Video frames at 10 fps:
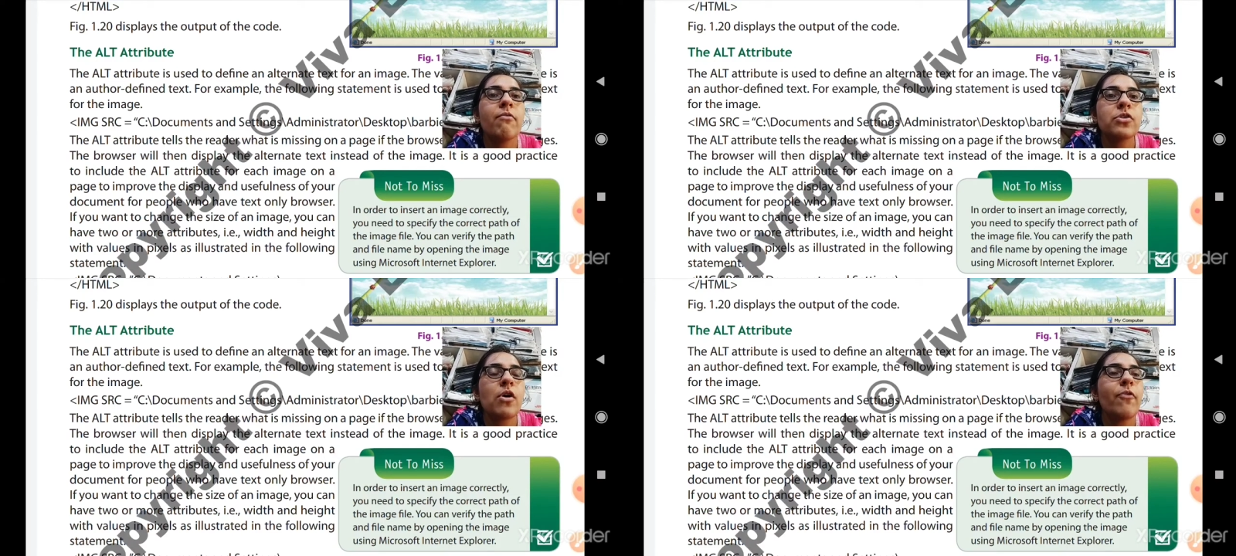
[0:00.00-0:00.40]

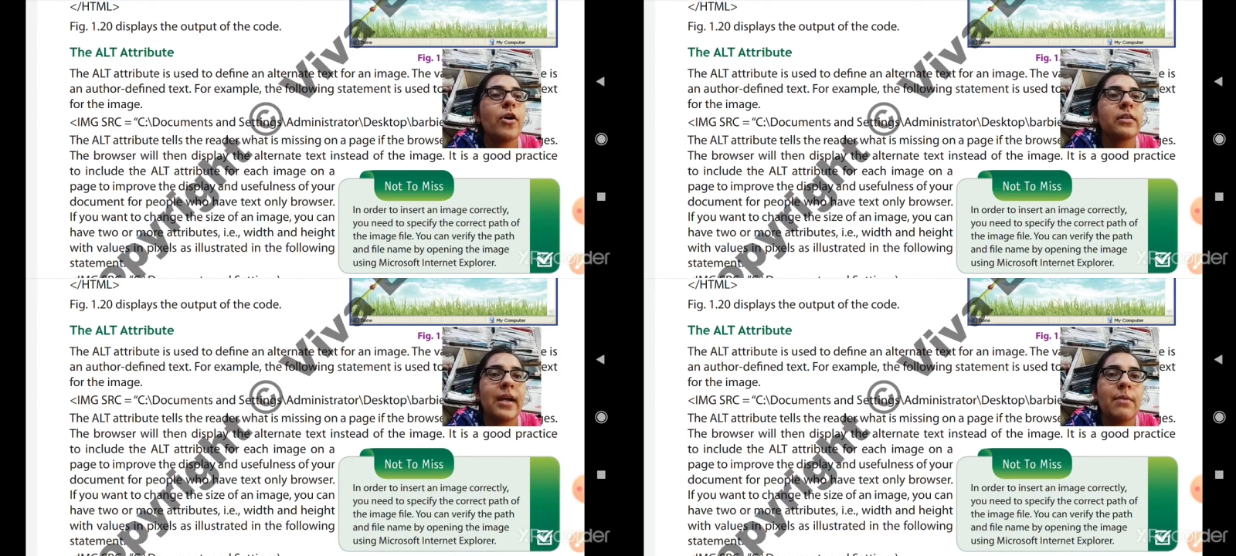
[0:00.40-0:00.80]
So
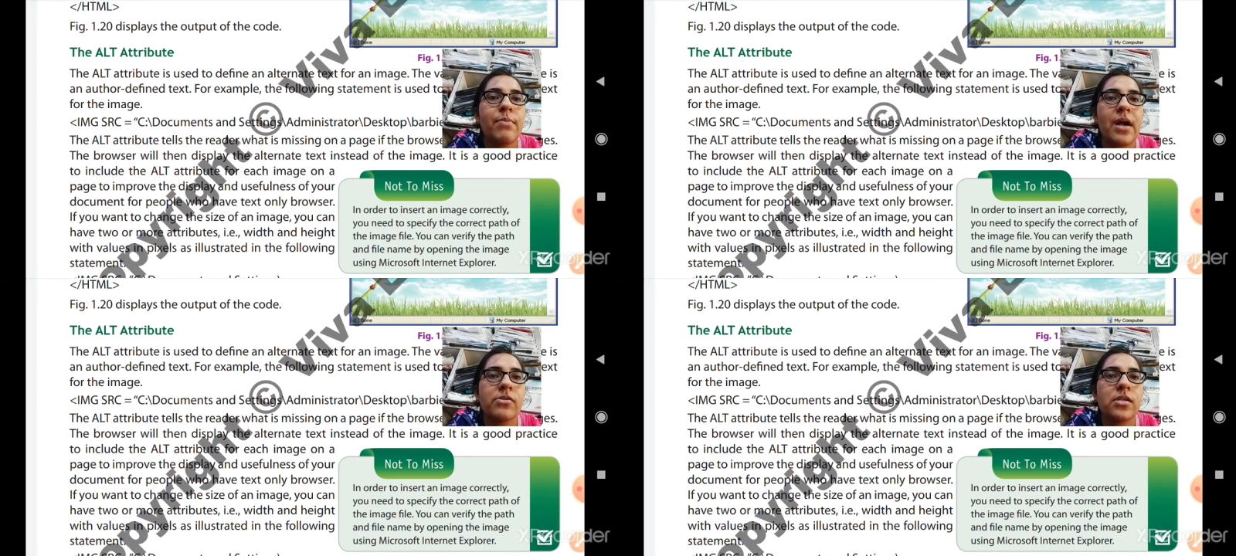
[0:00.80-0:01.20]
for that
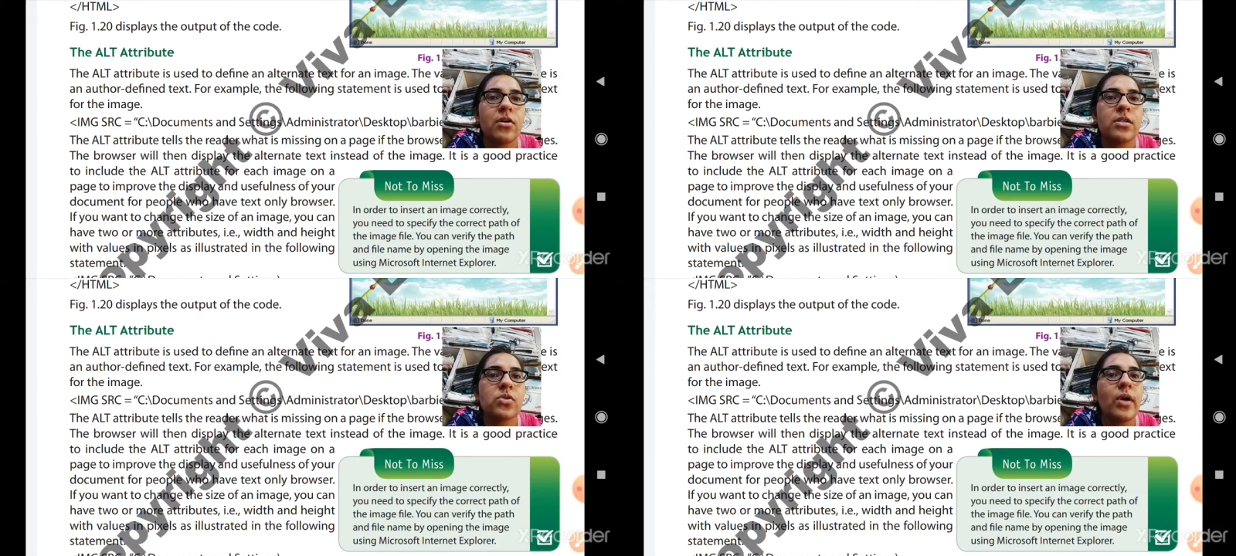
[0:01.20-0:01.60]
browser
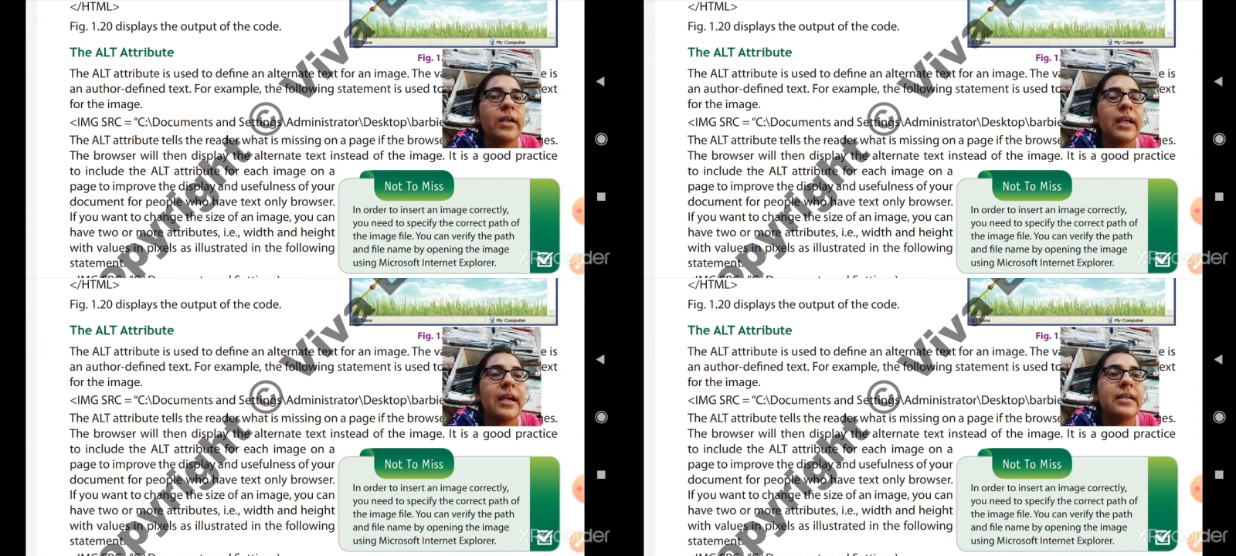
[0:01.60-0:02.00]
also an
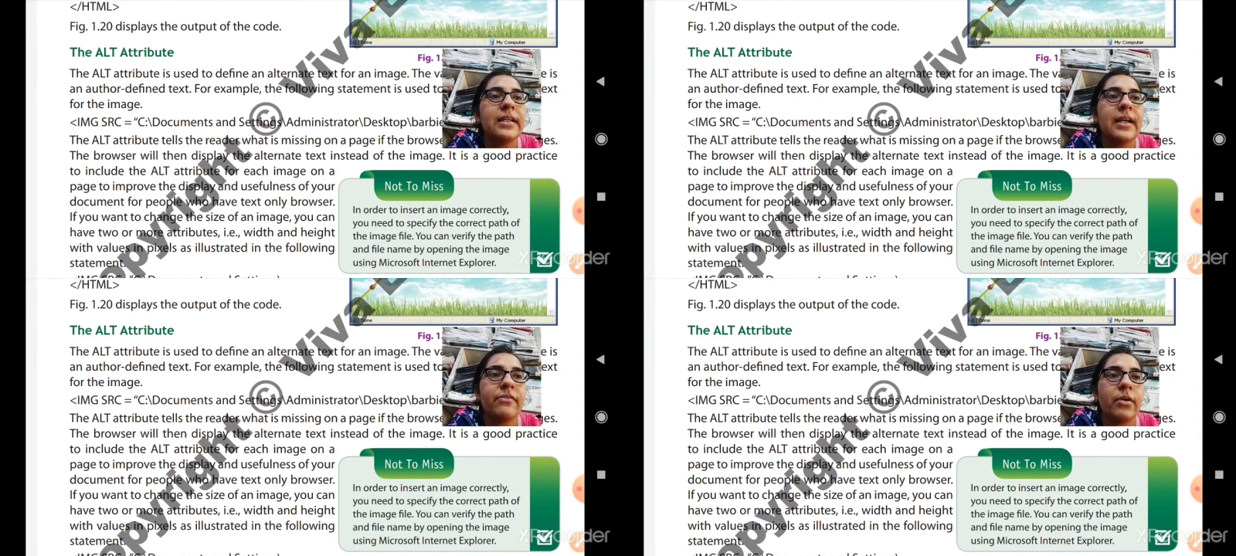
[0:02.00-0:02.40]
ALT
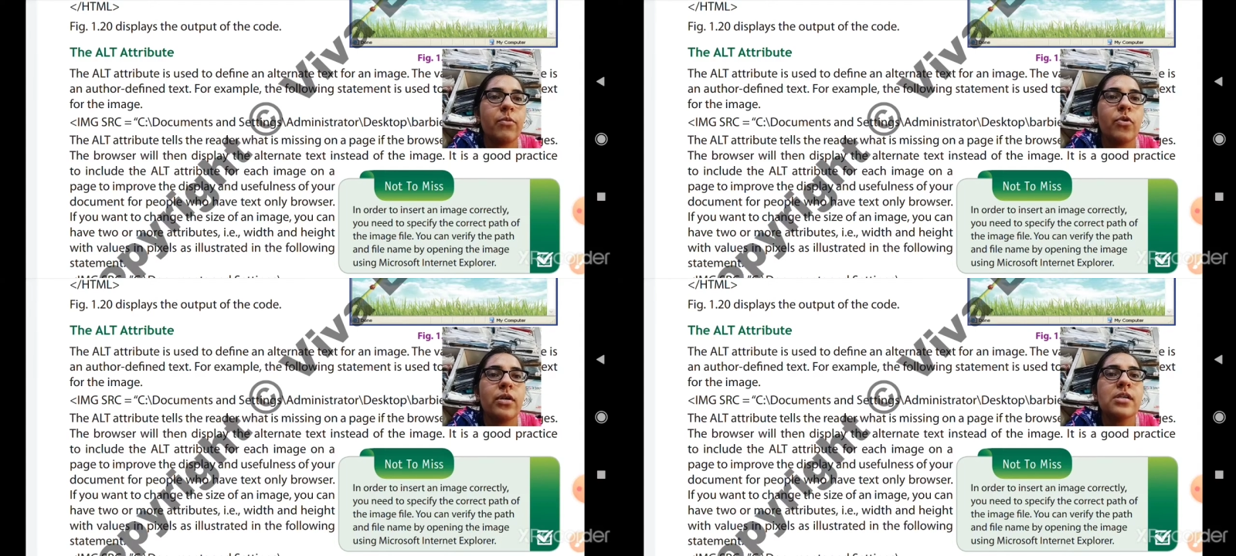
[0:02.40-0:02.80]

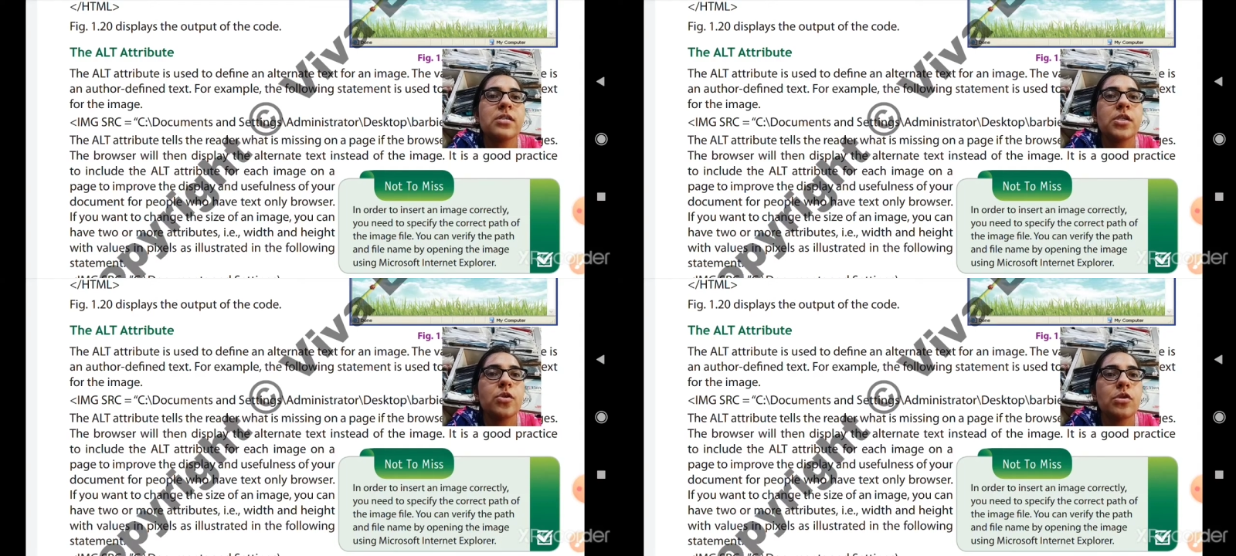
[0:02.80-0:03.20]
attribute is
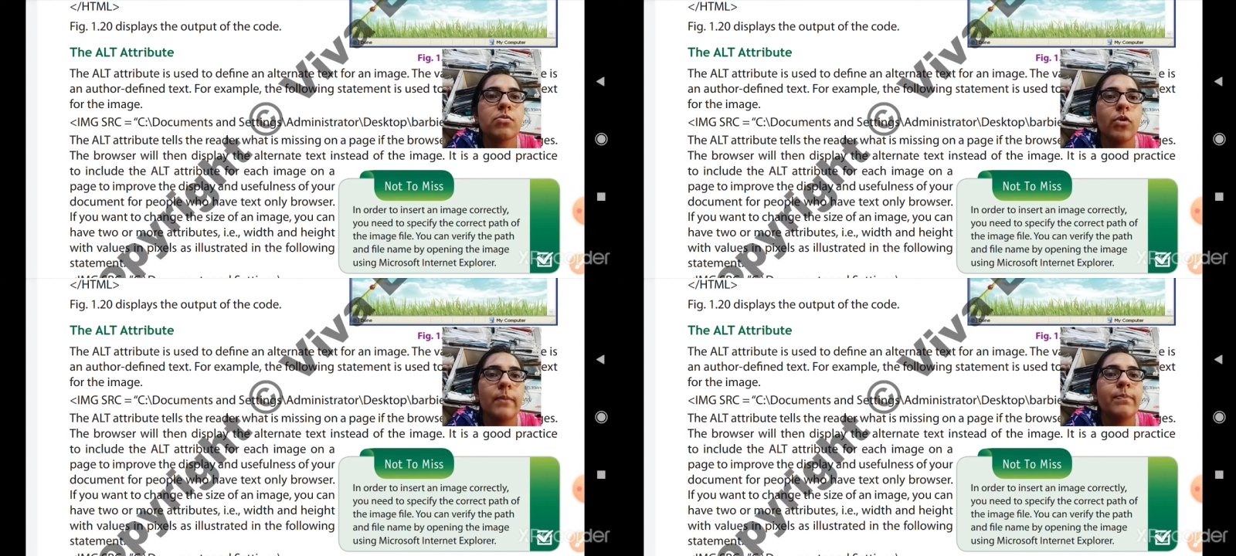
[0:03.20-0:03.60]

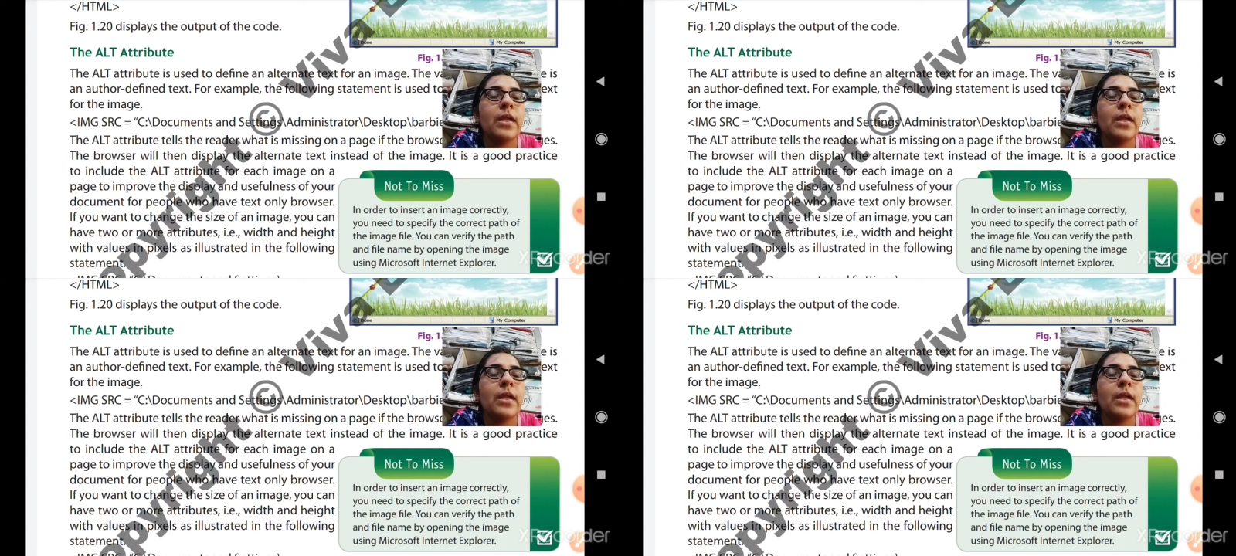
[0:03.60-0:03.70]
useful